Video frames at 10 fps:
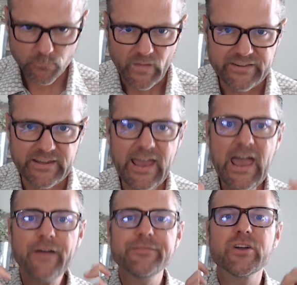to
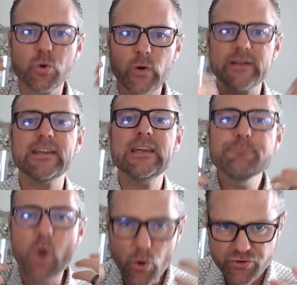have the correct
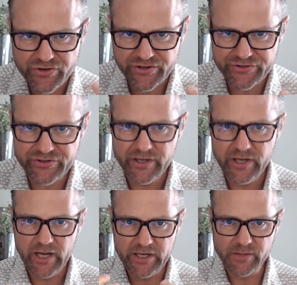emotions
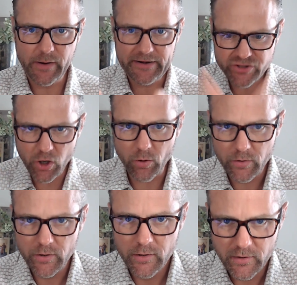in your body. So,
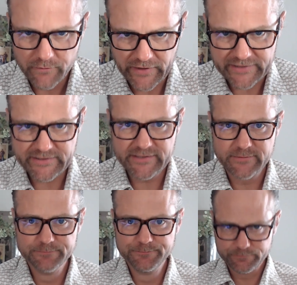Floxies,
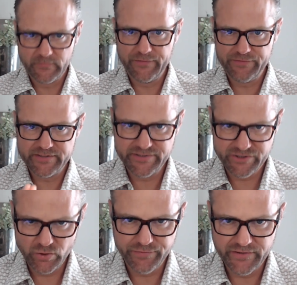if this is
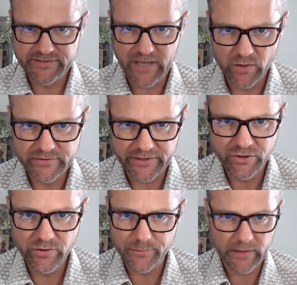you, if this sounds like you,
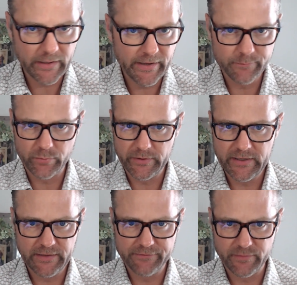you probably have brain
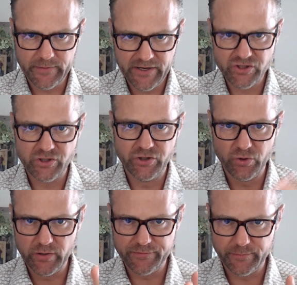inflammation,
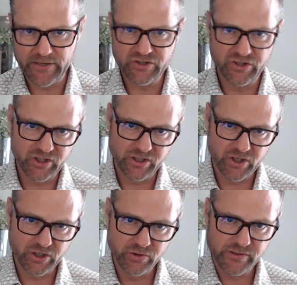neuroinflammation. The
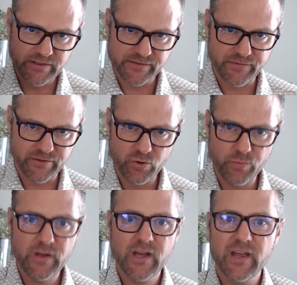good news is for you
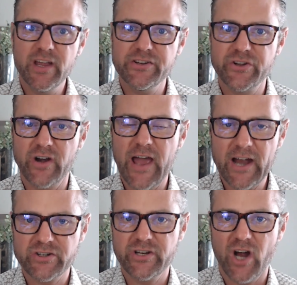is there
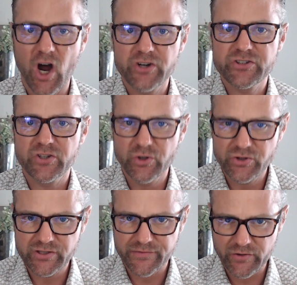actually are
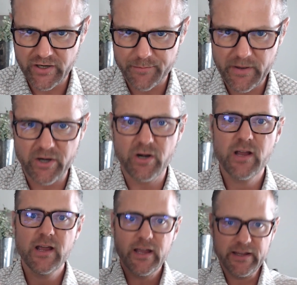solutions for you to get better.
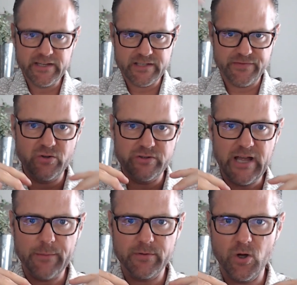In this video
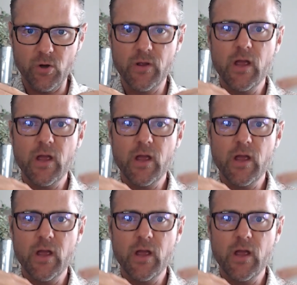down below,